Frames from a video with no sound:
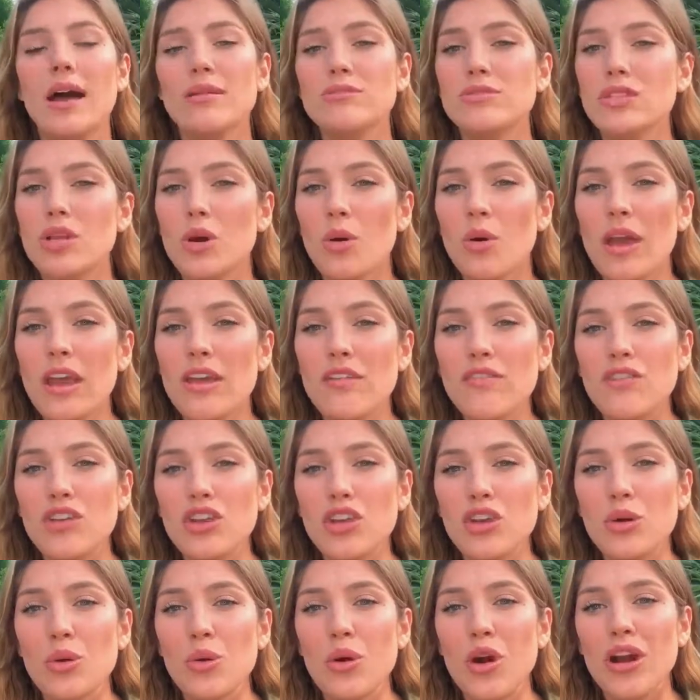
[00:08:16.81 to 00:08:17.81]
So if
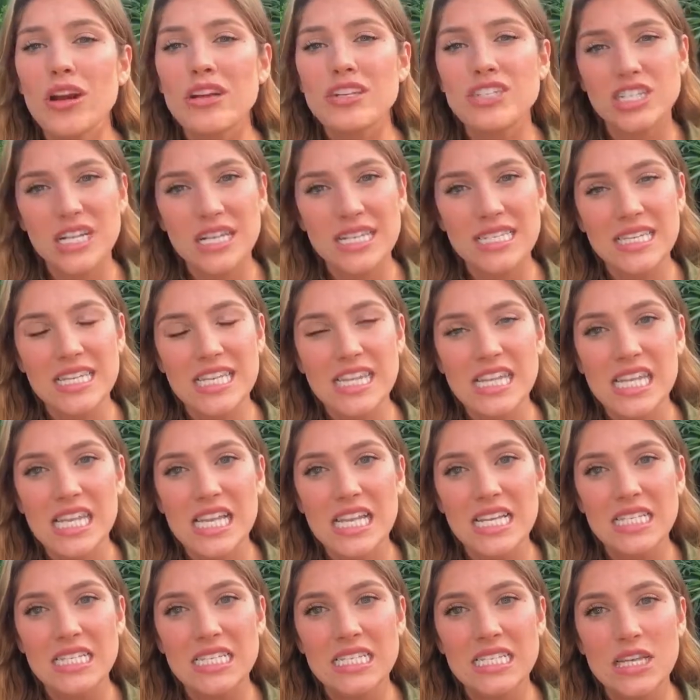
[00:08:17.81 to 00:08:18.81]
you are ingesting
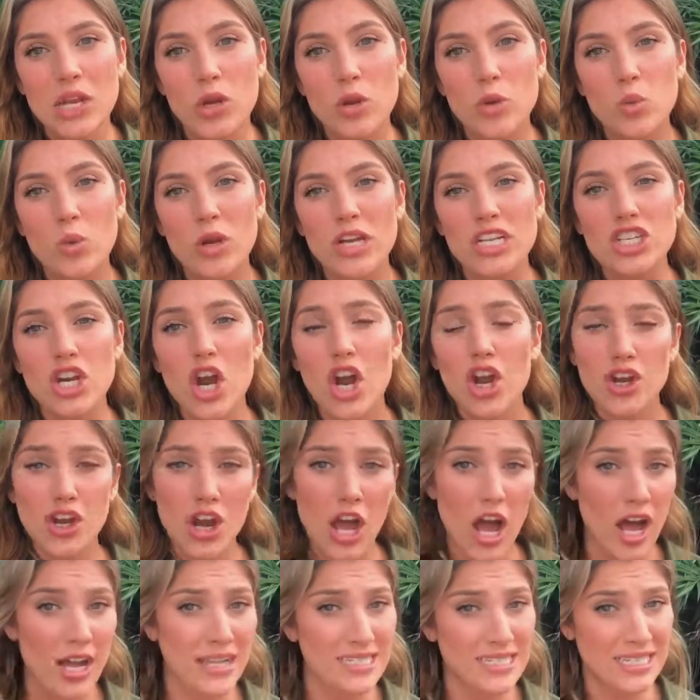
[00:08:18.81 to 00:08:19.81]
things in which are
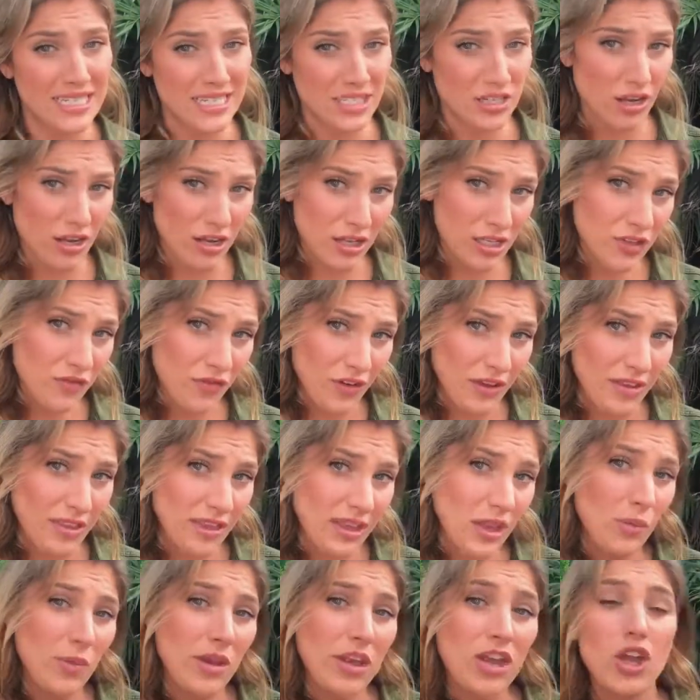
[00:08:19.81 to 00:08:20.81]
not detox
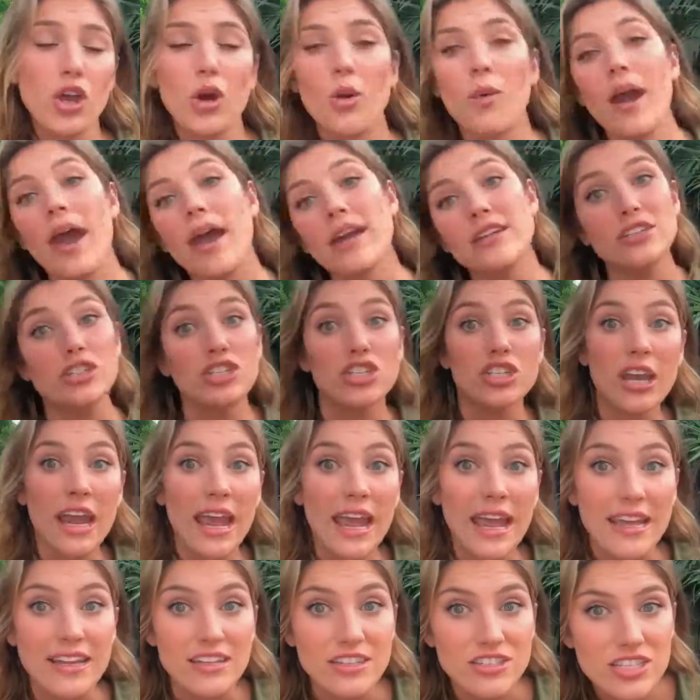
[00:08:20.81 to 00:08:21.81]
friendly, we can go ahead and
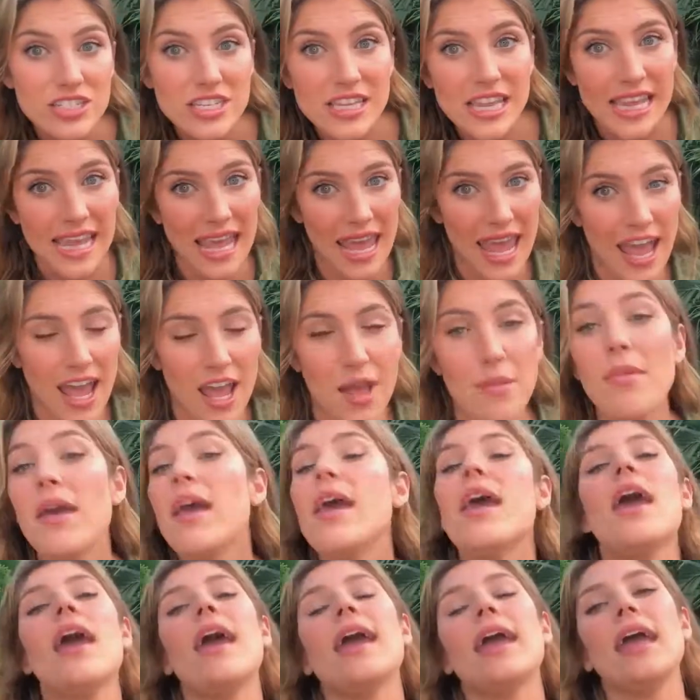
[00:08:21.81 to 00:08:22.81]
change the game
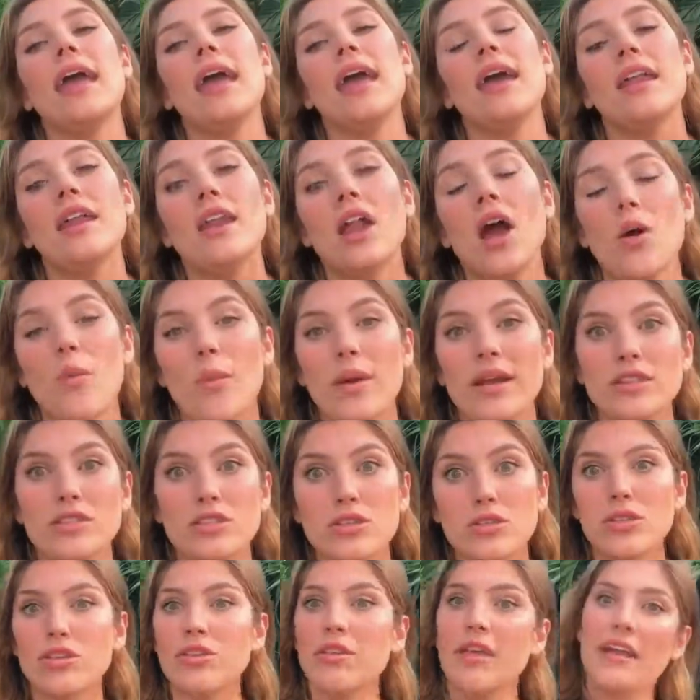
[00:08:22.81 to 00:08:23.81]
and not wait
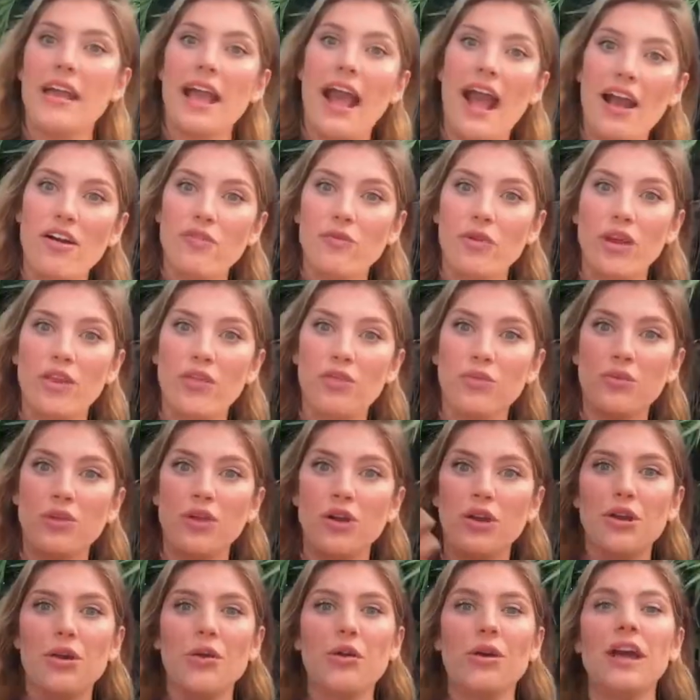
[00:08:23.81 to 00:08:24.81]
until you're like halfway
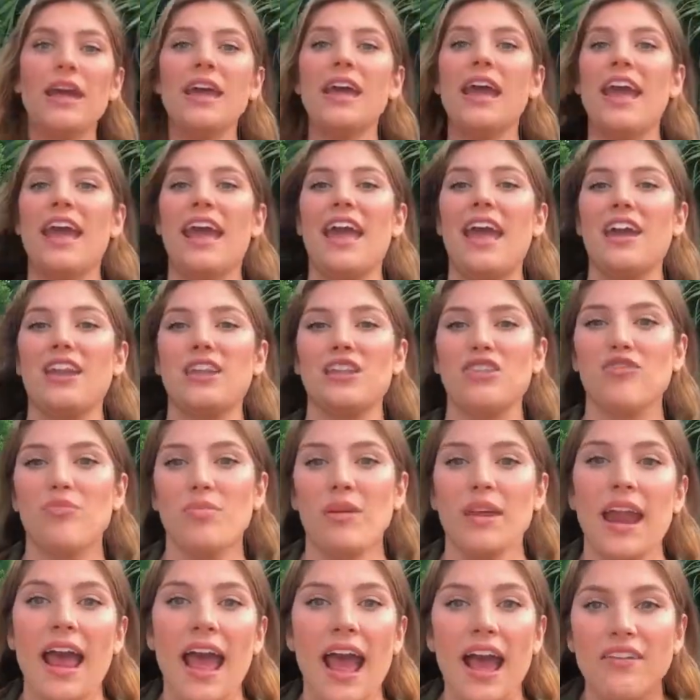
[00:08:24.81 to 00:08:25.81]
through and you've
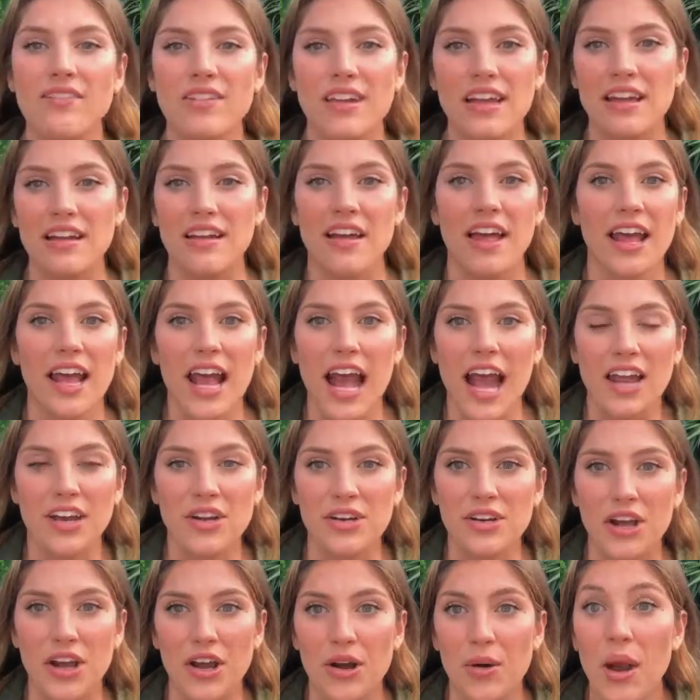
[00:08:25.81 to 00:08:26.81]
been having, like, I
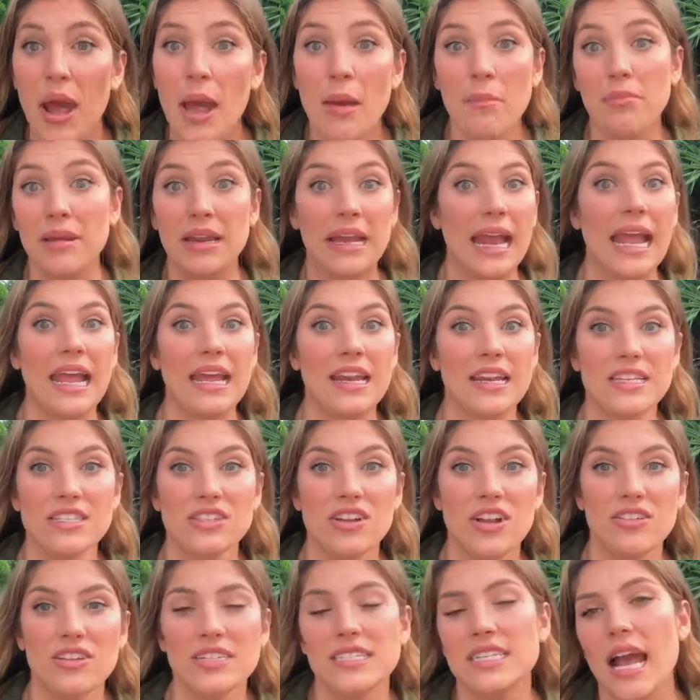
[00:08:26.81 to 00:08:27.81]
don't know, bananas
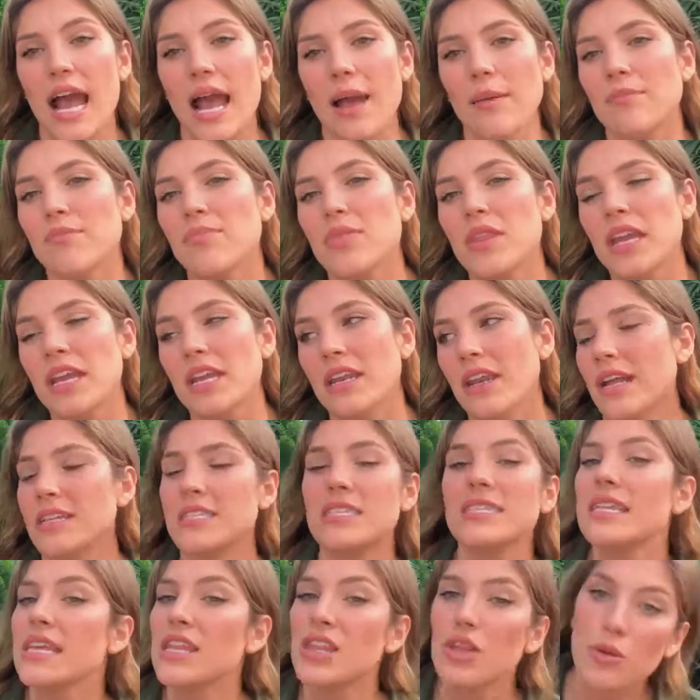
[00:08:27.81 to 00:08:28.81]
all the time. Not
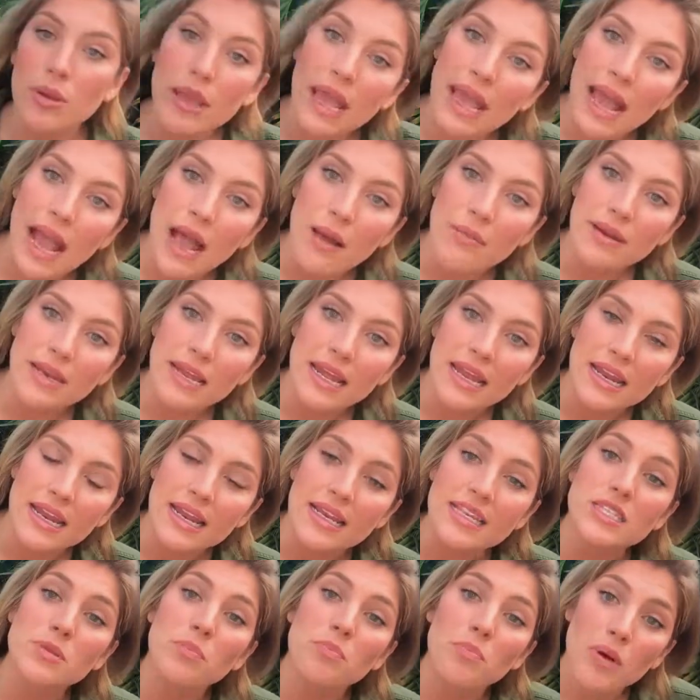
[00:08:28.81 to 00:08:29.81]
to say that you can't have
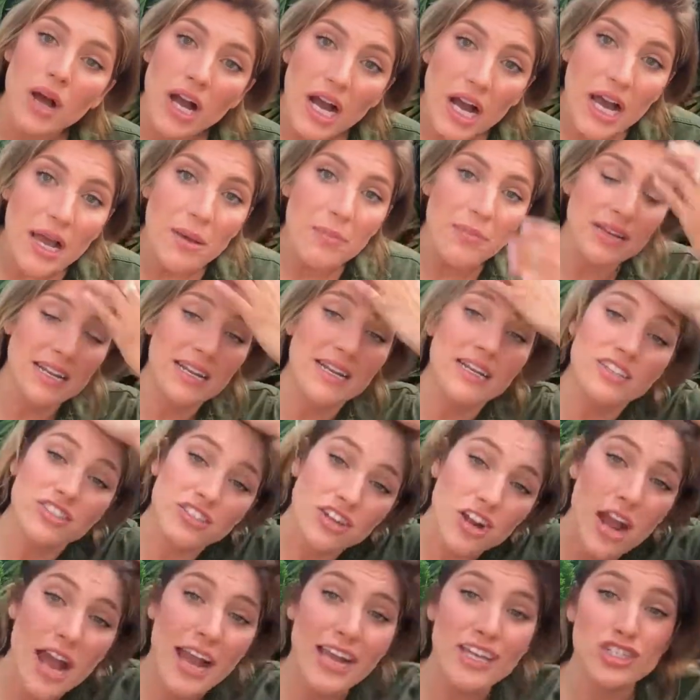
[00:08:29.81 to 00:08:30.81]
bananas, but bananas
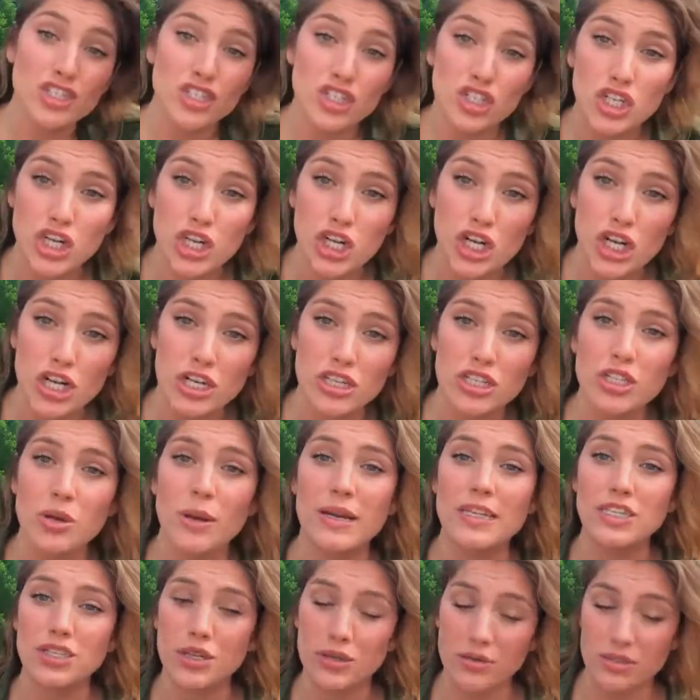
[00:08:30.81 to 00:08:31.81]
are high in sugar. So
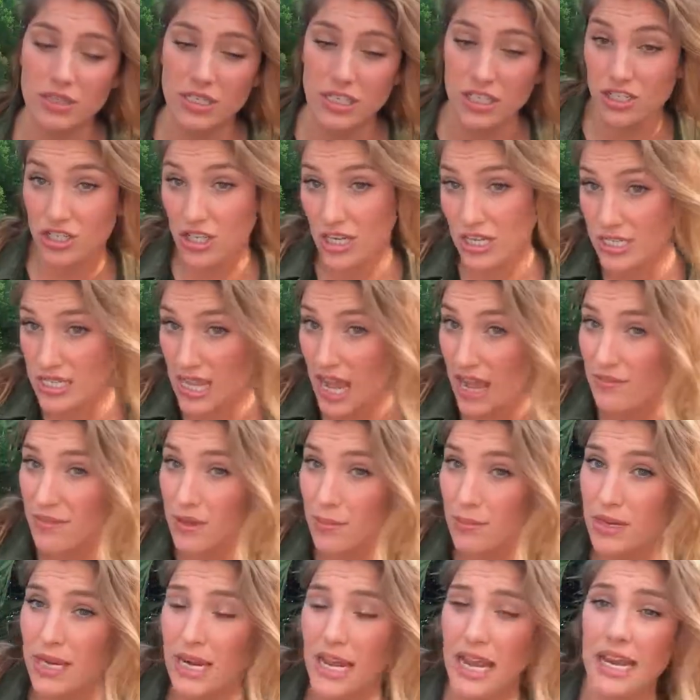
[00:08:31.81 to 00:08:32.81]
I don't suggest
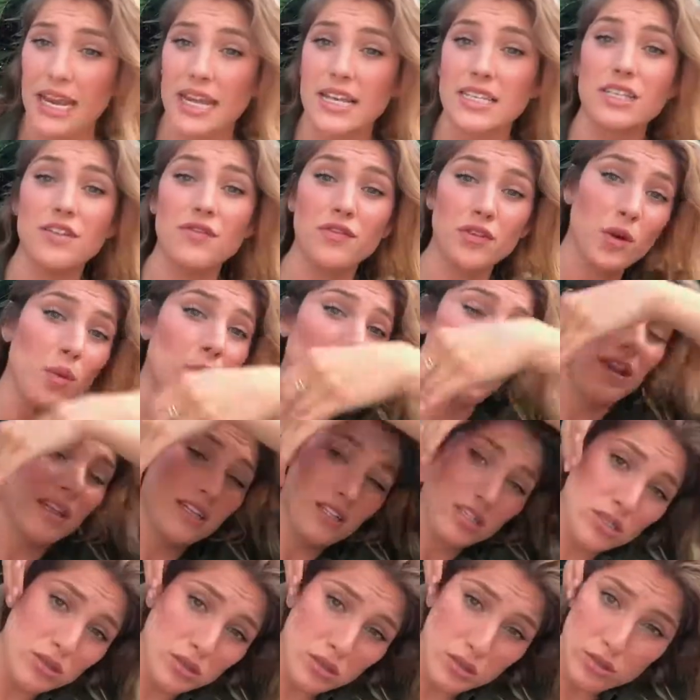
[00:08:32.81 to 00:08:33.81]
having bananas if you're wanting
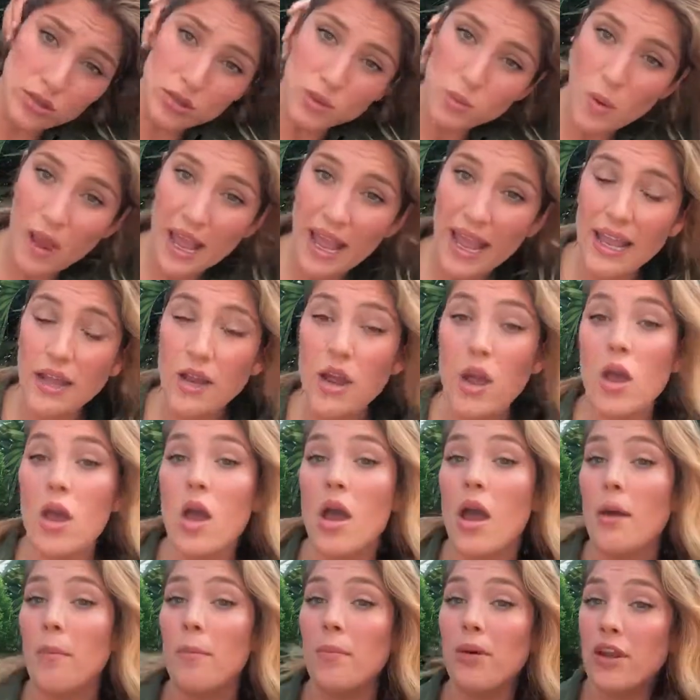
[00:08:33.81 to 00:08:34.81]
to lose weight.
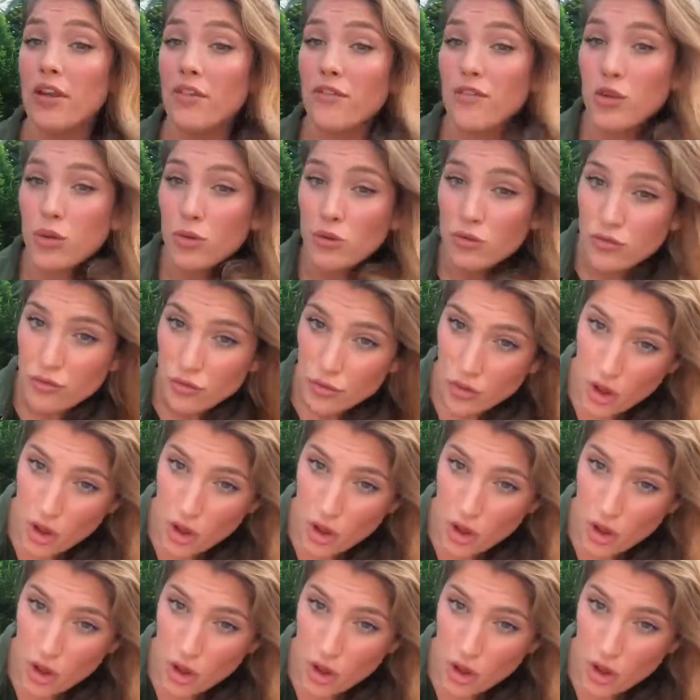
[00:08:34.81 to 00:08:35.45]
But if you